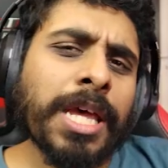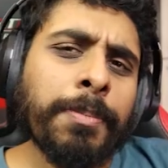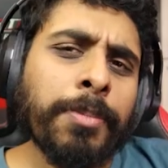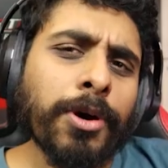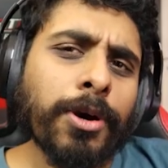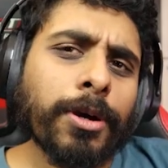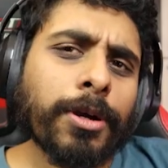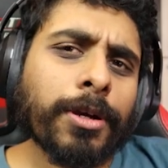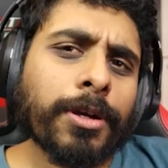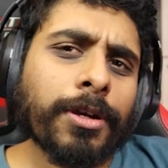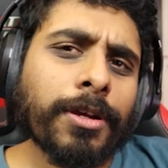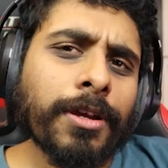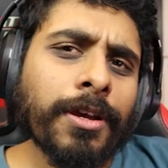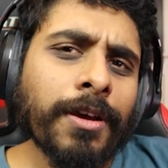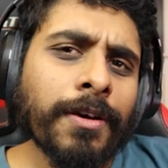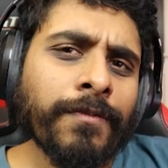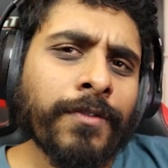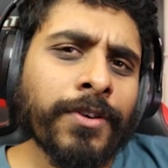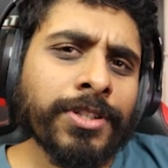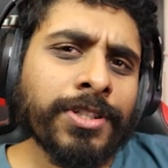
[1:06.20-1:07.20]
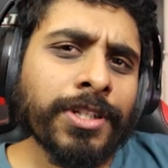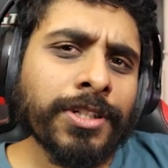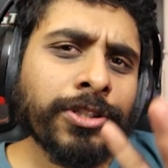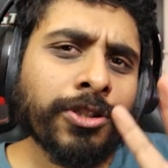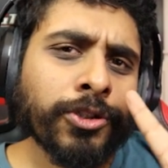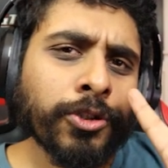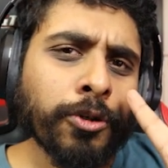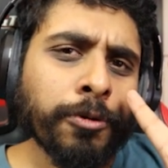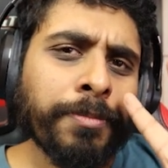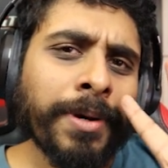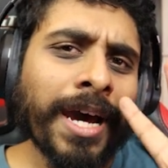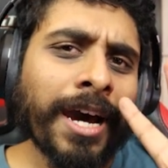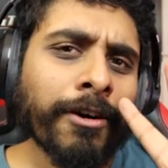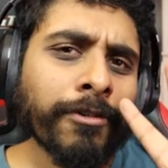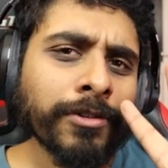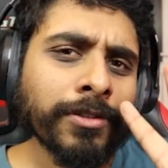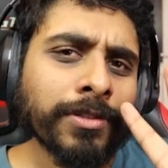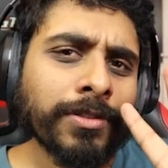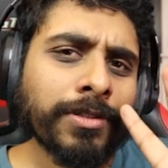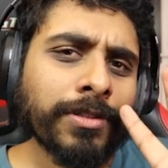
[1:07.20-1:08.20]
a book for just
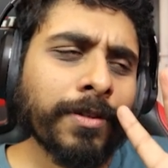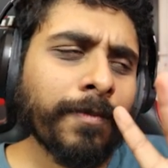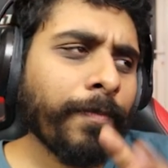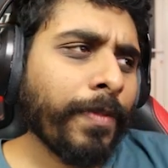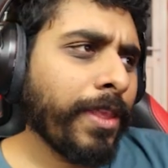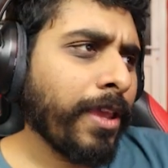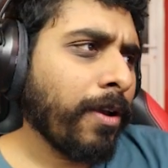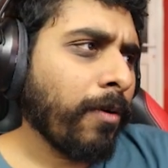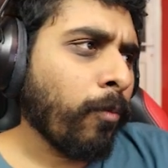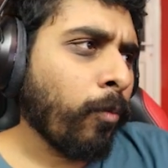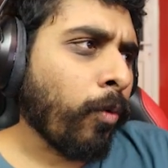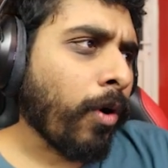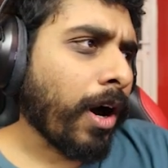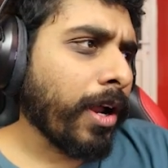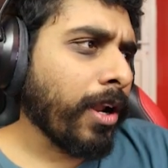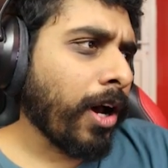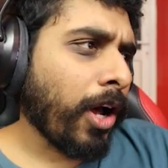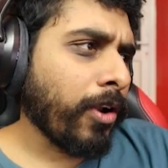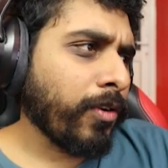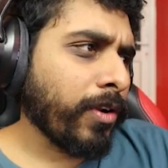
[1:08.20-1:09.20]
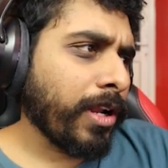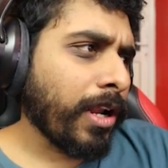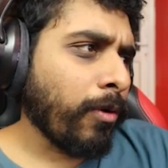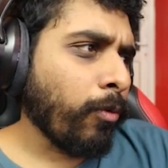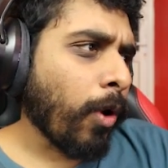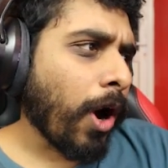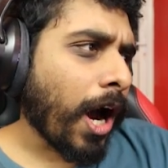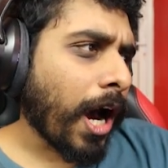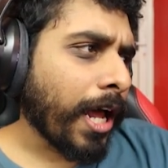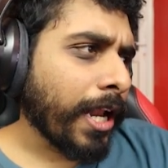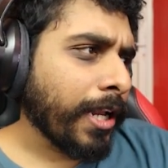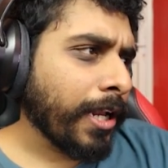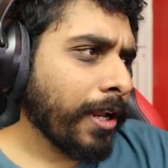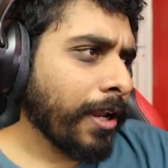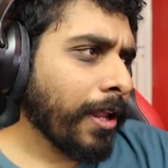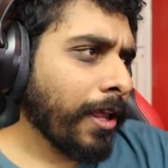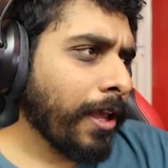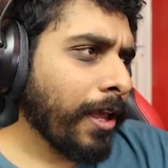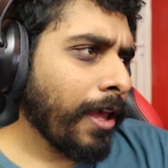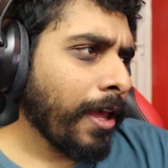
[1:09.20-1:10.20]
£2. 101
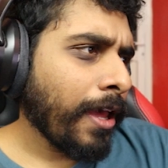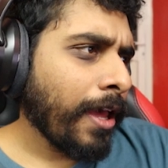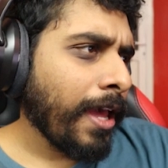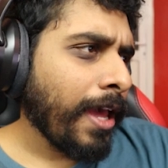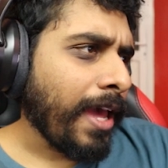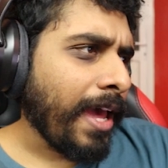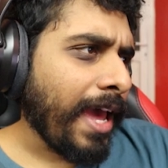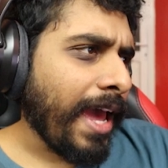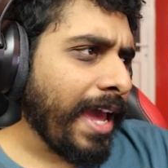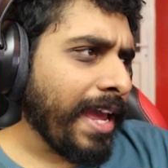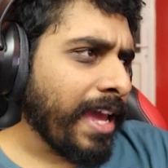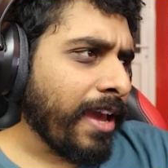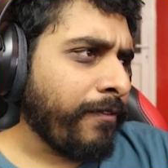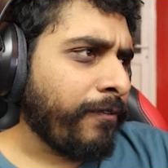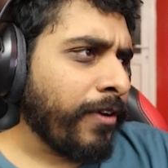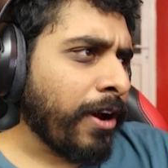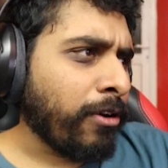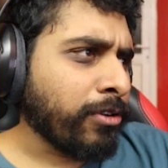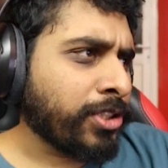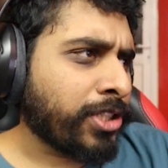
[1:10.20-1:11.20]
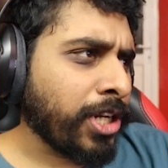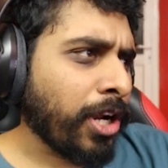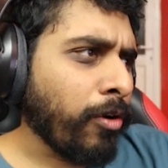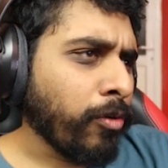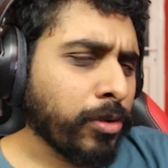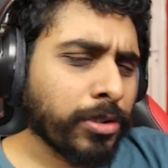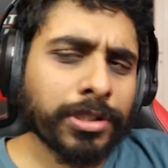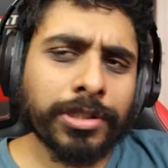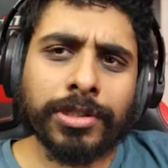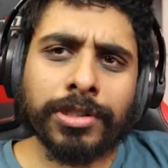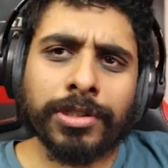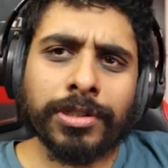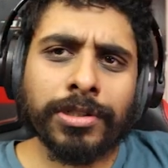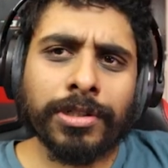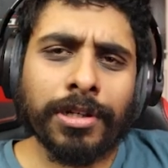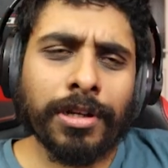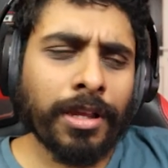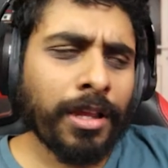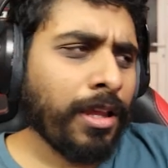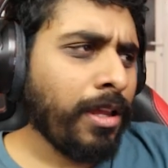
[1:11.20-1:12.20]
AFL jokes.
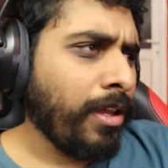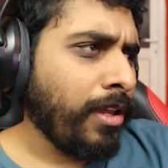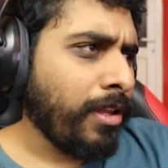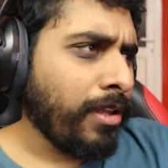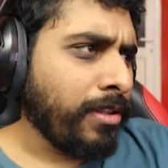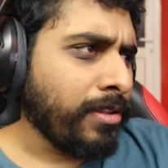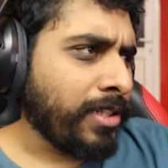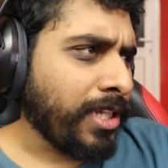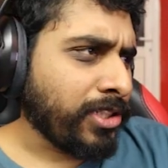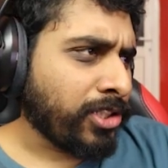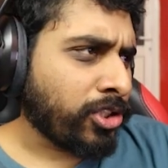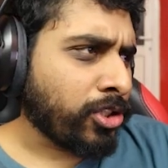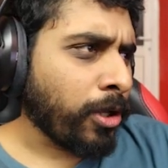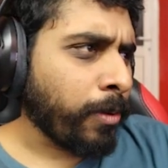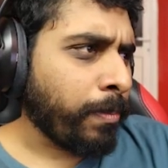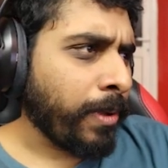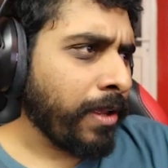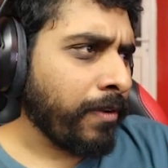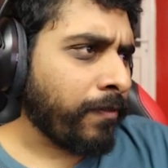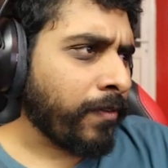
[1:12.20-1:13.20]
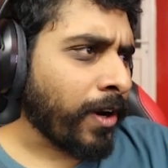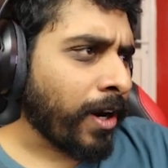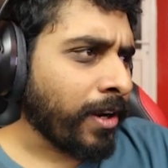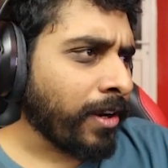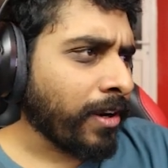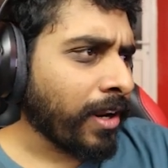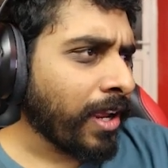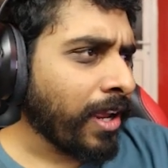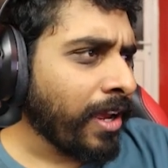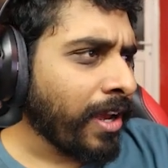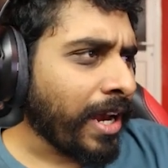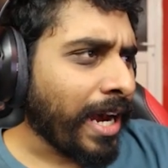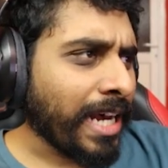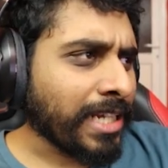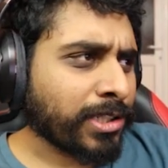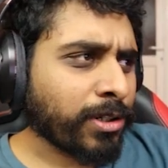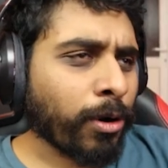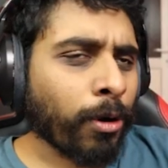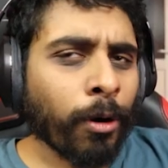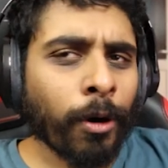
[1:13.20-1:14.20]
This should be fun. I
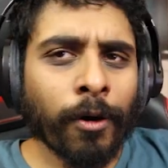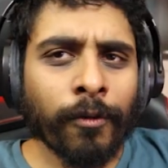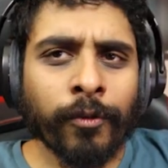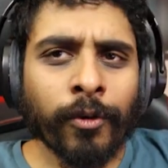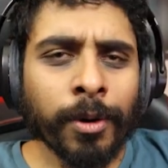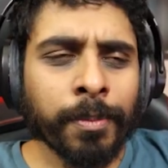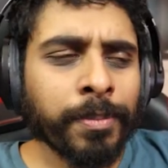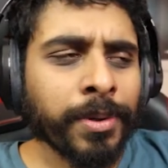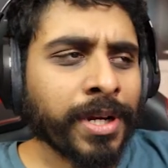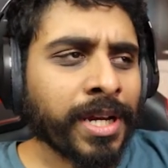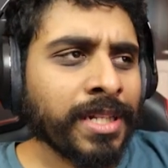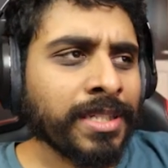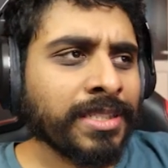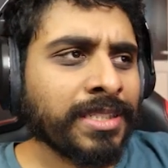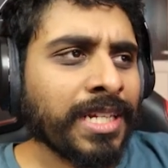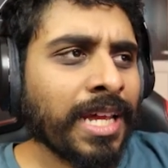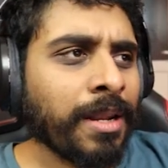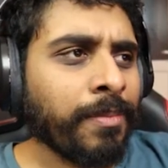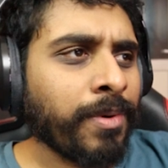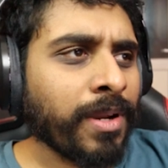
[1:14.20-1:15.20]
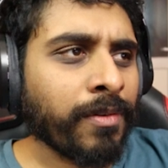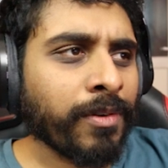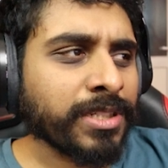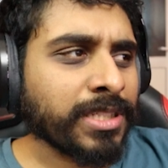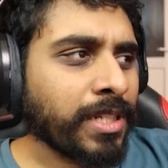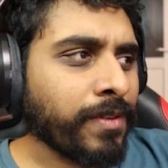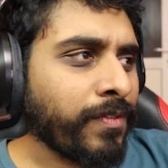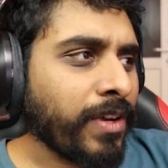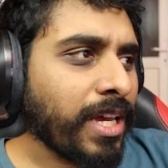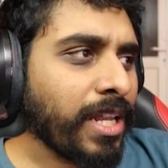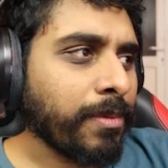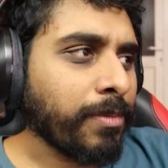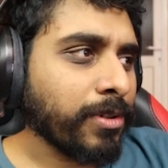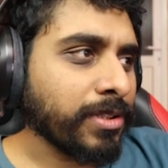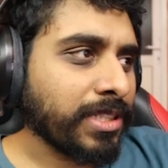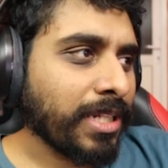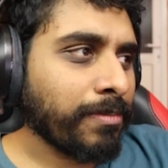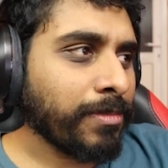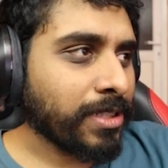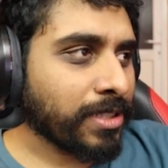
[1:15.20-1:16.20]
saw a Hawthorne book instead, but it wasn't available,
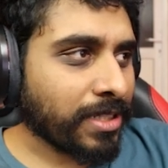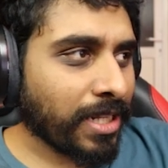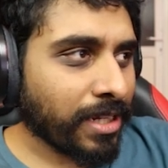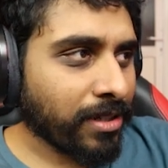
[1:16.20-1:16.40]
so I'm just